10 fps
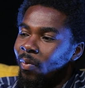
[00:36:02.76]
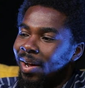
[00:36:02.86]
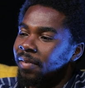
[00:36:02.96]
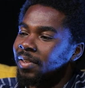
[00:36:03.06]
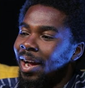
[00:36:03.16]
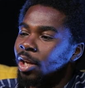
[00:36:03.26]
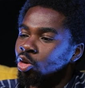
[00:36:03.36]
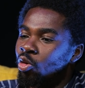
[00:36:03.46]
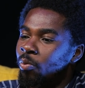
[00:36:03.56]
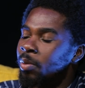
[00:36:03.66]
right after high
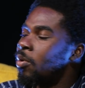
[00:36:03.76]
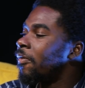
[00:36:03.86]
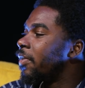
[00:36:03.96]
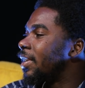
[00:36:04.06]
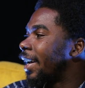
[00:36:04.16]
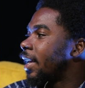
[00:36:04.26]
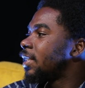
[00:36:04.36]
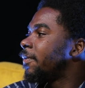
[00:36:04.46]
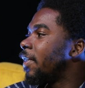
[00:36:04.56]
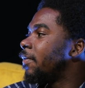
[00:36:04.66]
school, people the
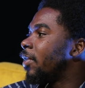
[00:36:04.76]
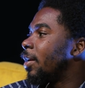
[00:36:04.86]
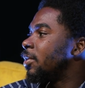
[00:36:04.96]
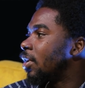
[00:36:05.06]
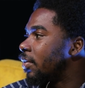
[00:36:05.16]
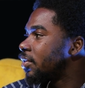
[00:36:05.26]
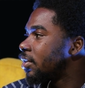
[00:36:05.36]
kids fend for themselves.